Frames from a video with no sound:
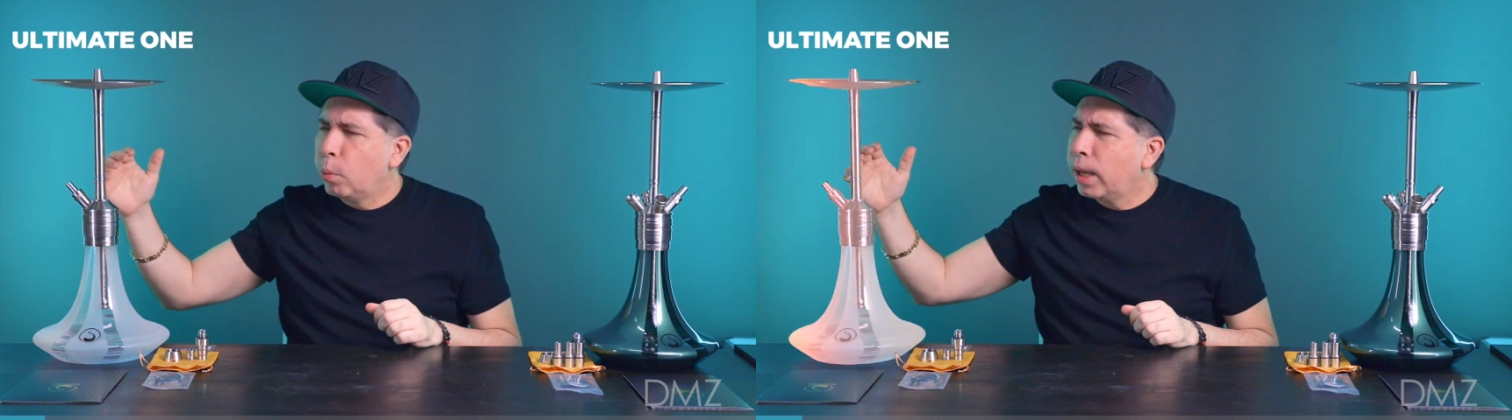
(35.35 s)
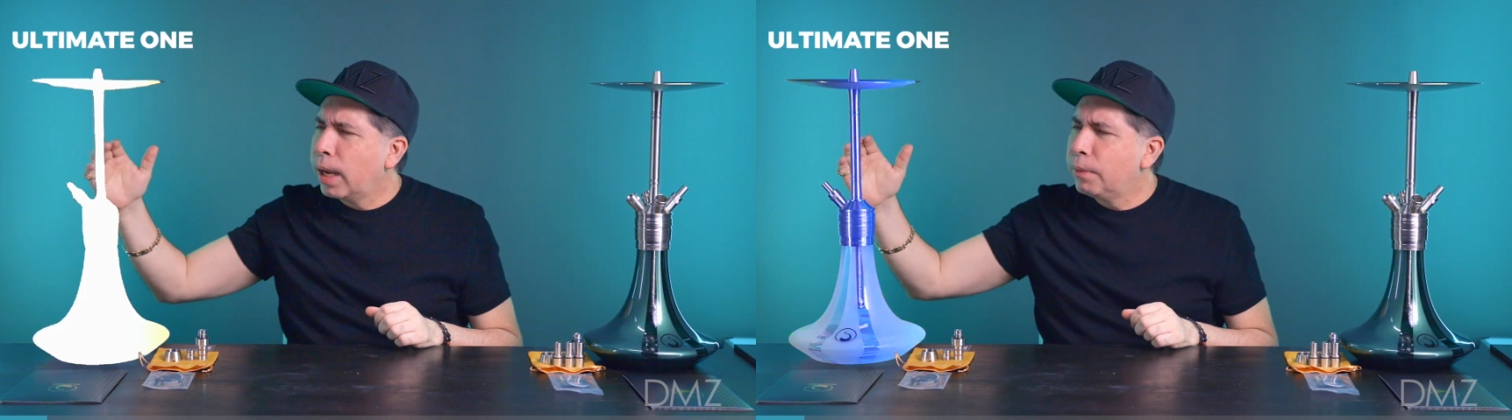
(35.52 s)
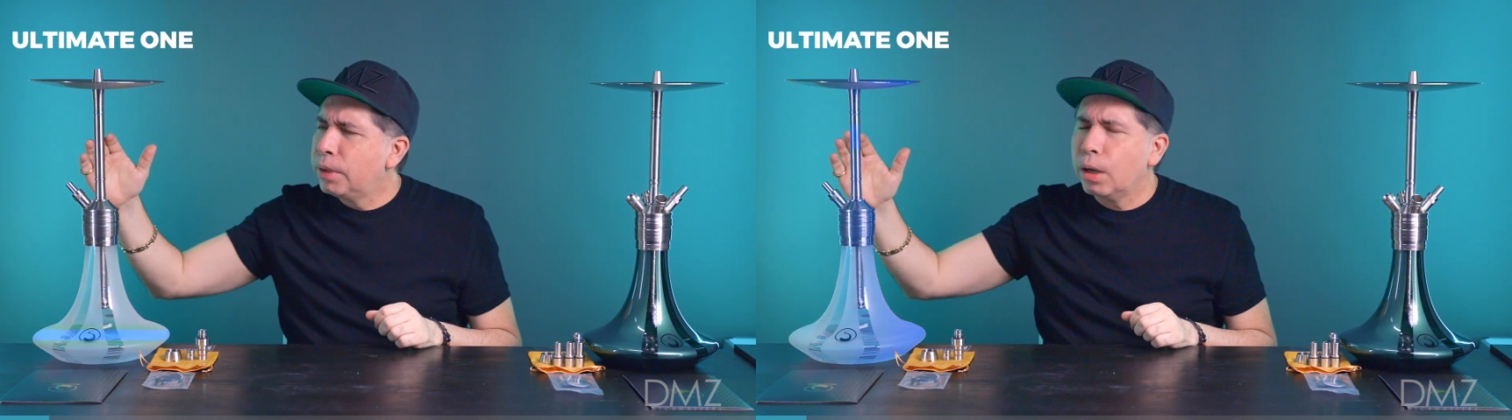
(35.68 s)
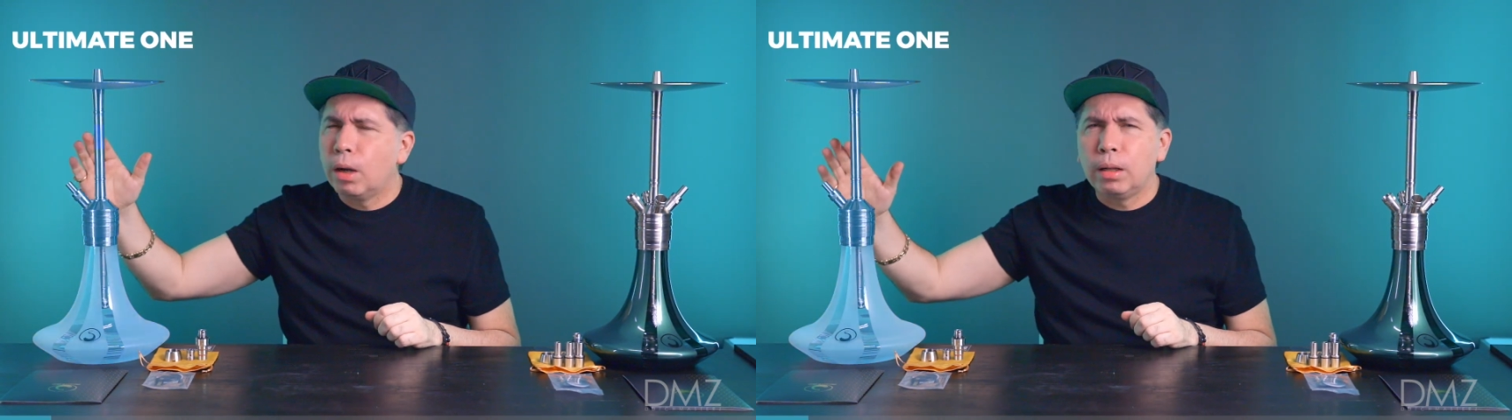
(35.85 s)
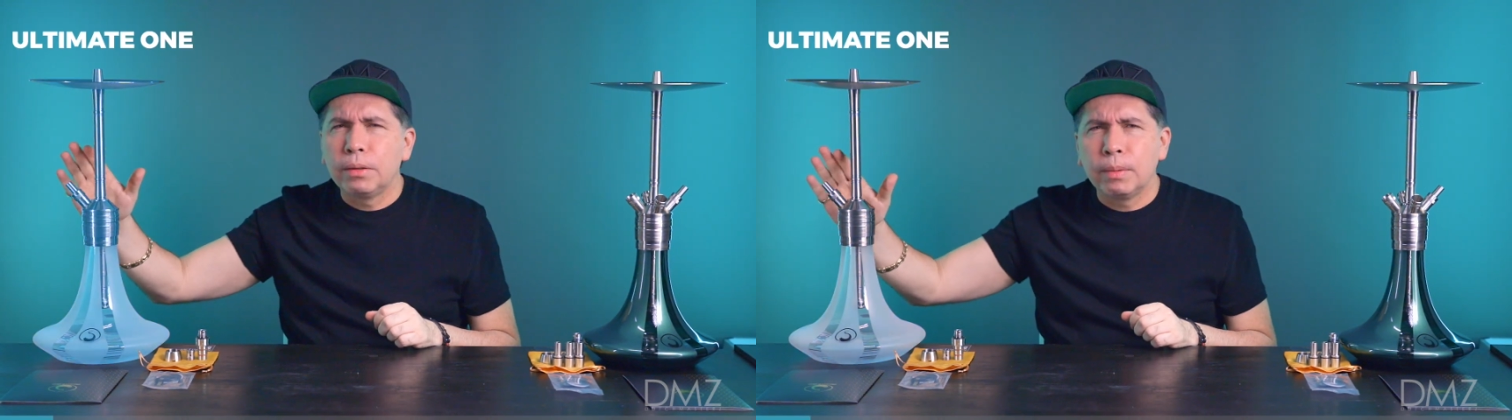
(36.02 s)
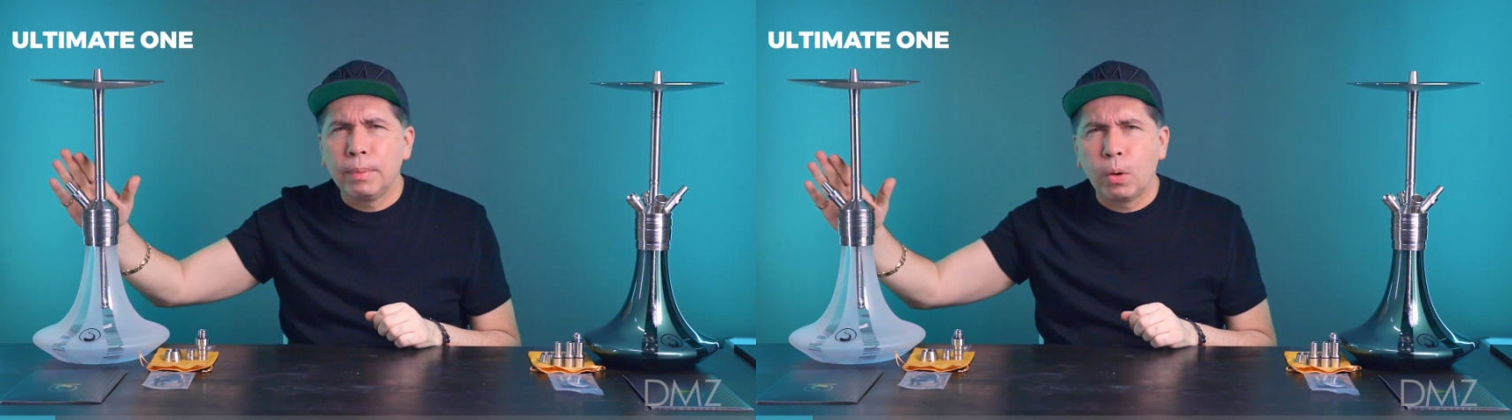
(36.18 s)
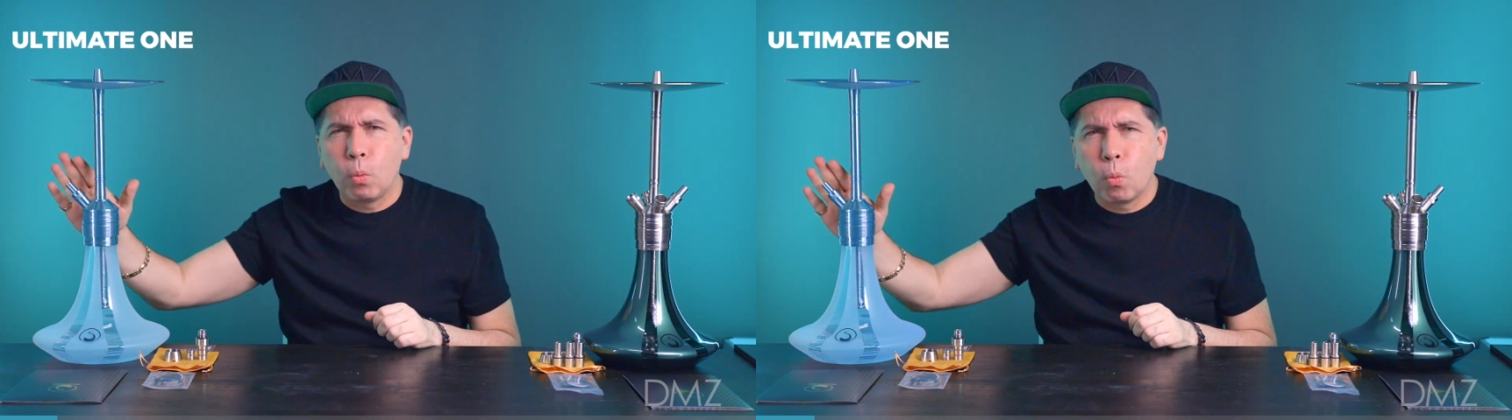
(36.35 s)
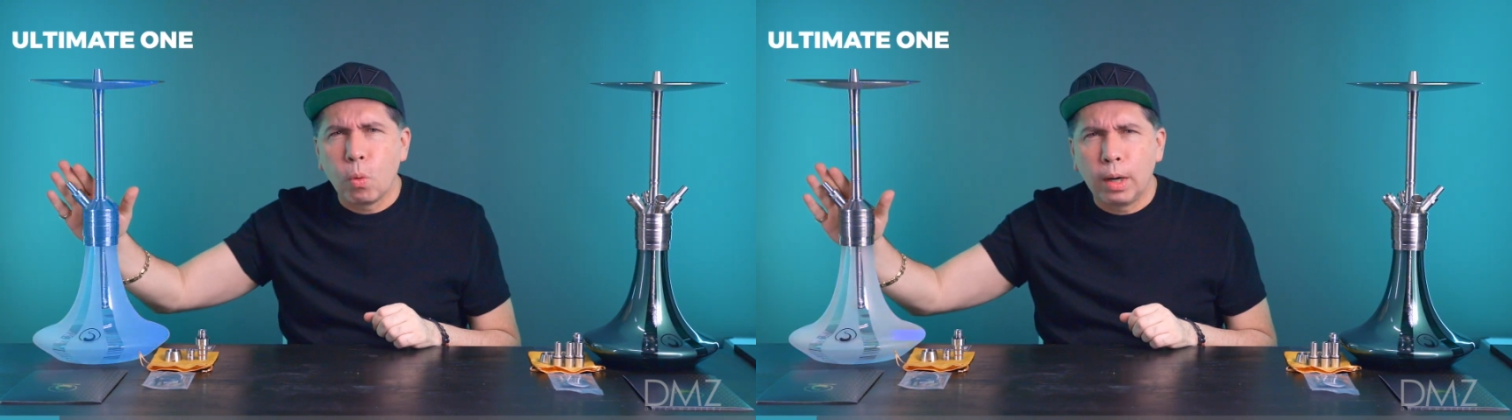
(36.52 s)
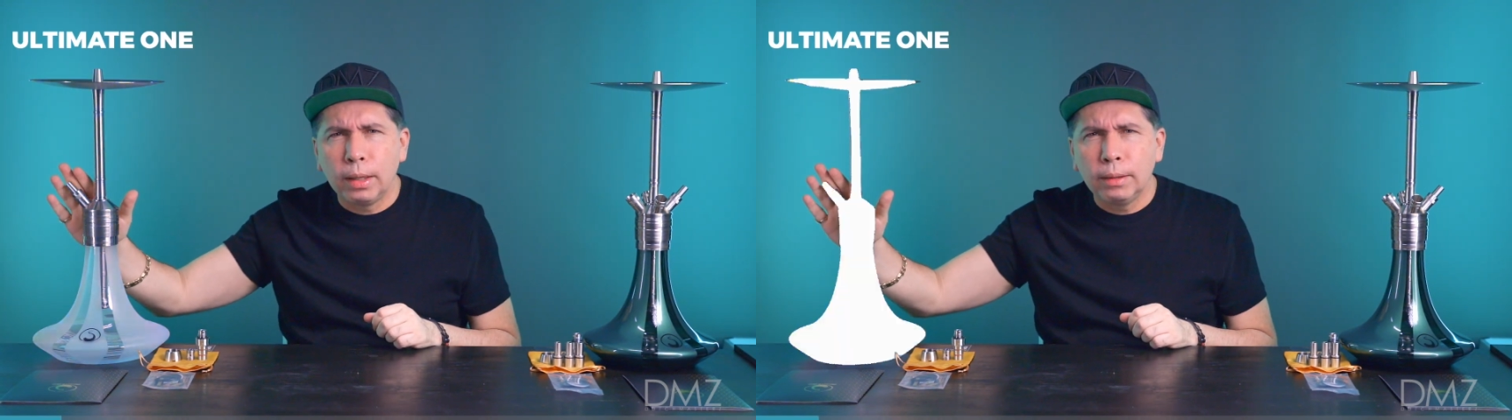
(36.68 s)
we have the Ultimate
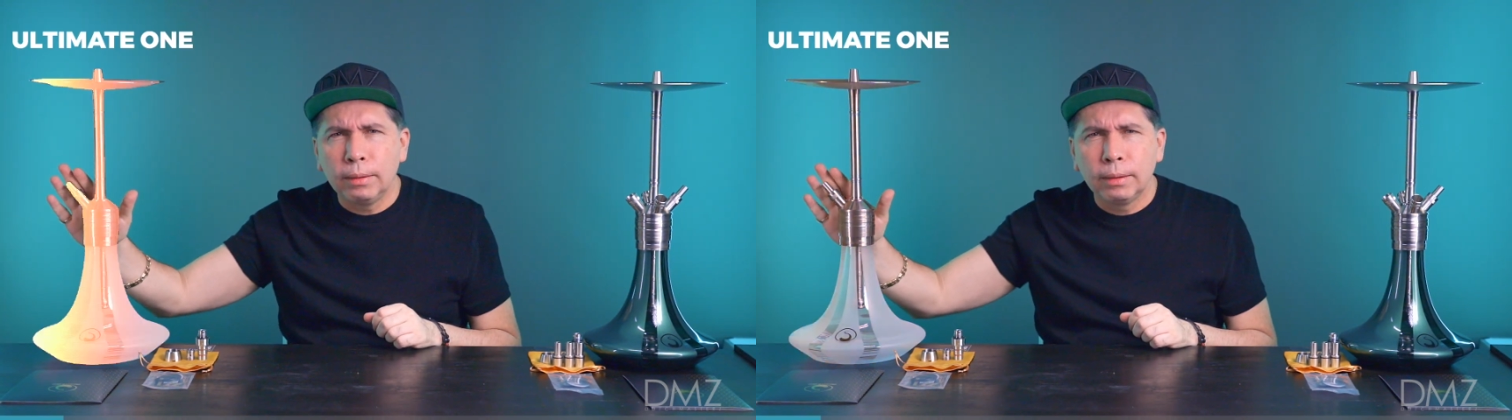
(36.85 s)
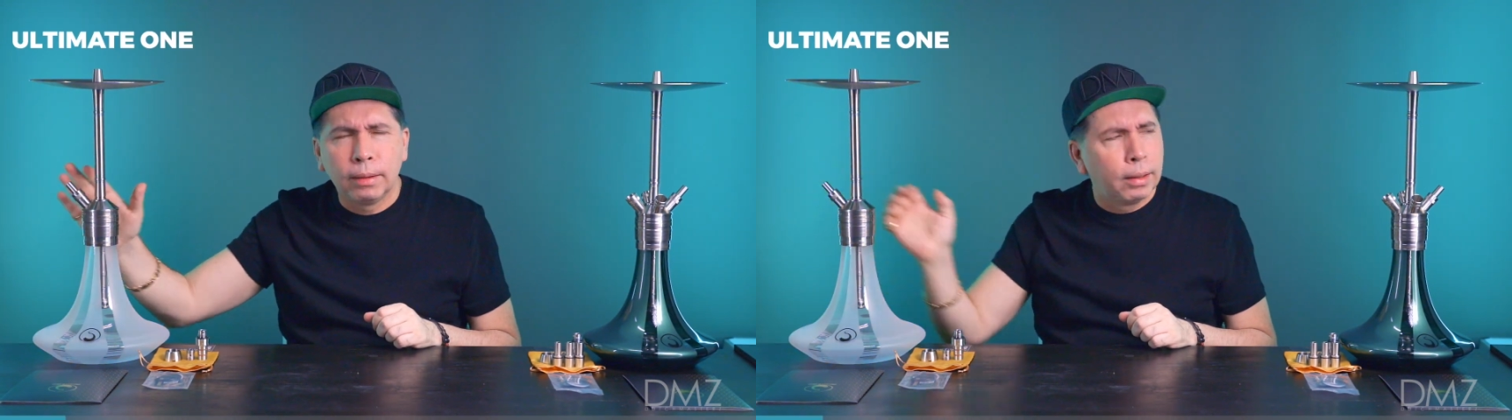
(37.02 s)
1,